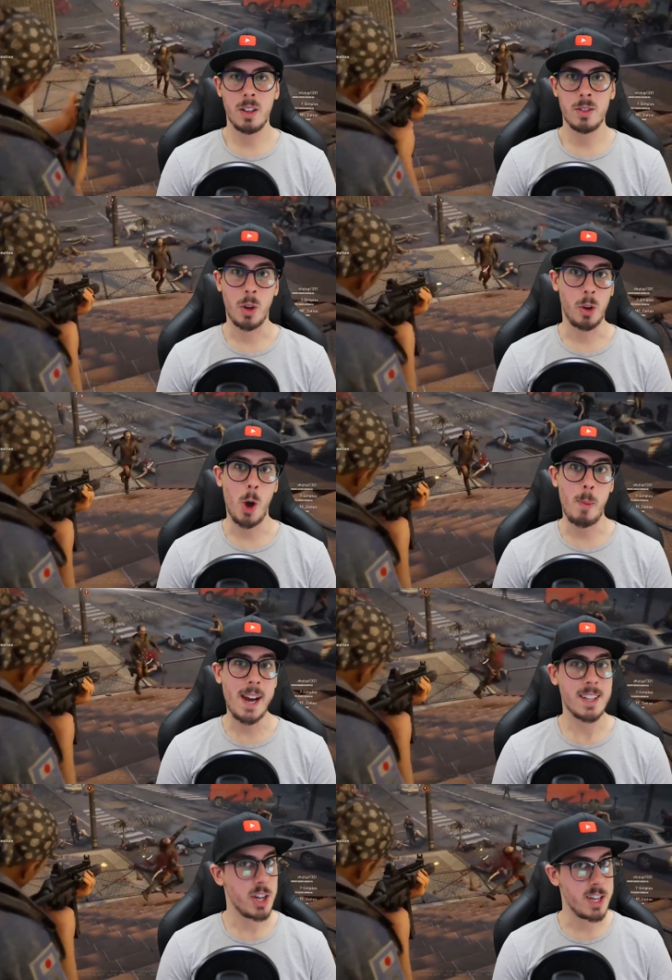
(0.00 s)
So go
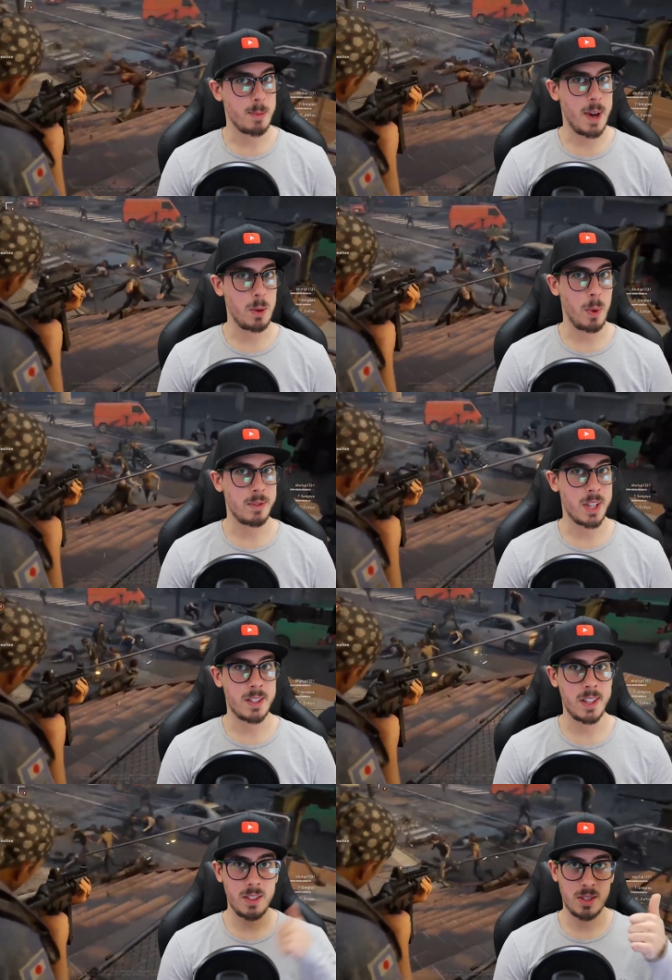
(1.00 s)
back, change the bandwidth
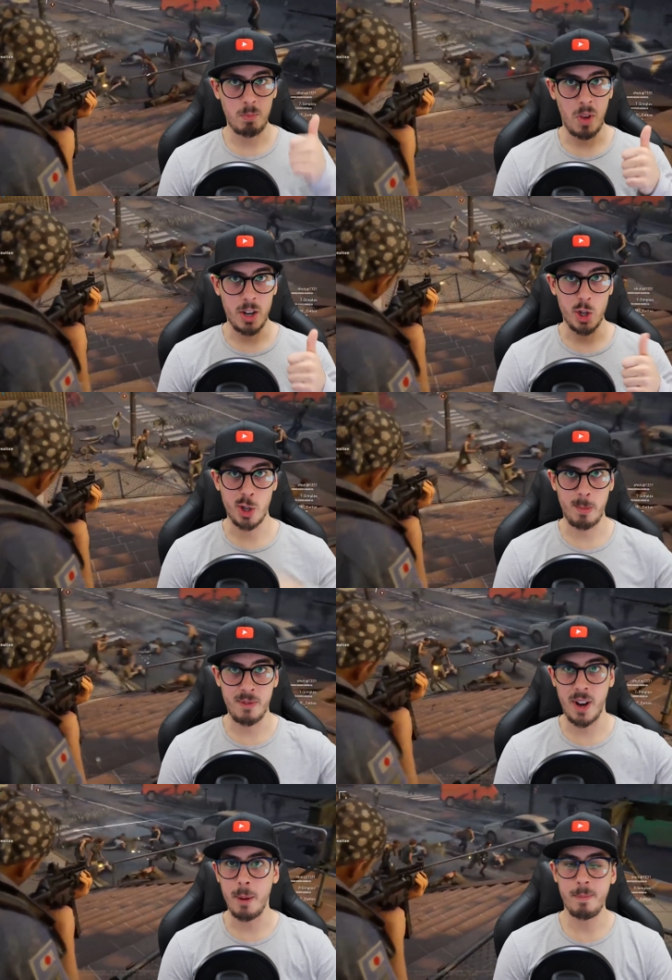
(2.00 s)
settings, and you should be
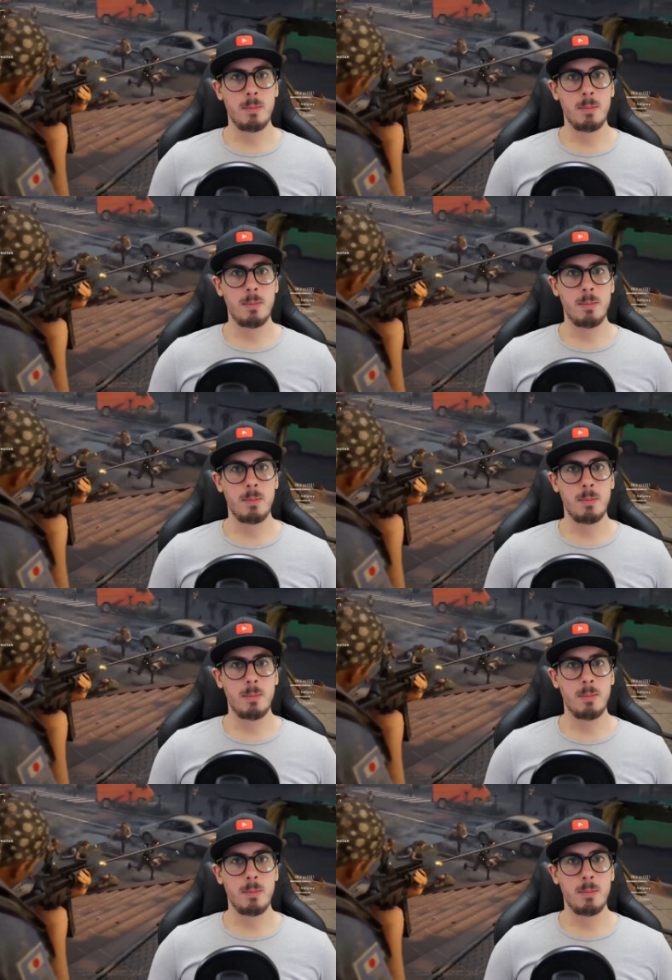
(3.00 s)
fine.